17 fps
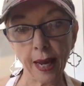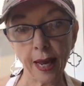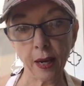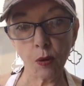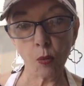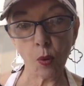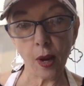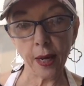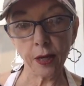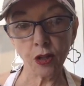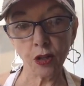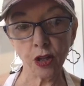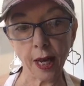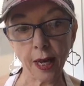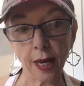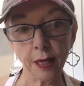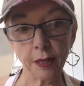egg whites
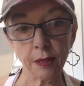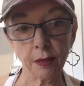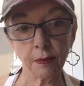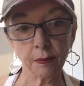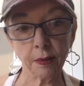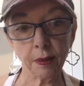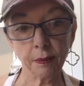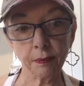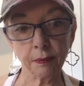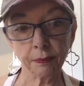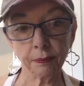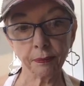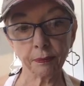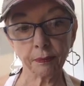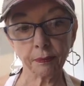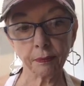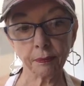yet.
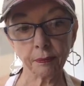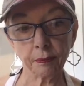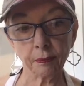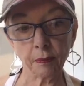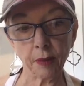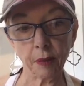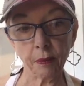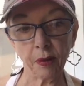Let